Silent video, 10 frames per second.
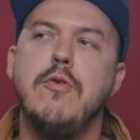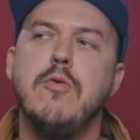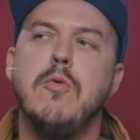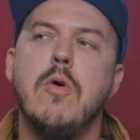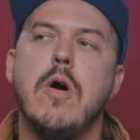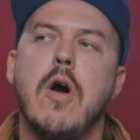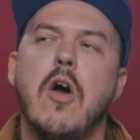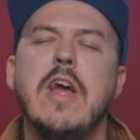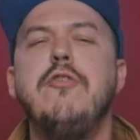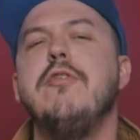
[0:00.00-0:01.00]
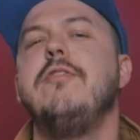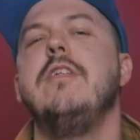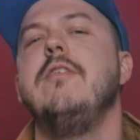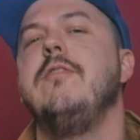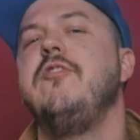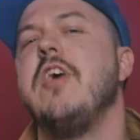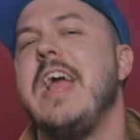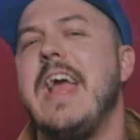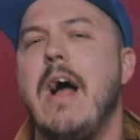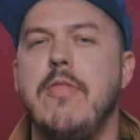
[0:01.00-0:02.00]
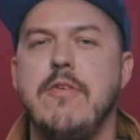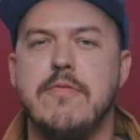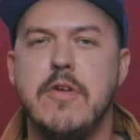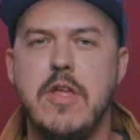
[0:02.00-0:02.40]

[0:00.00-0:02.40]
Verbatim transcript: you are interested in checking out these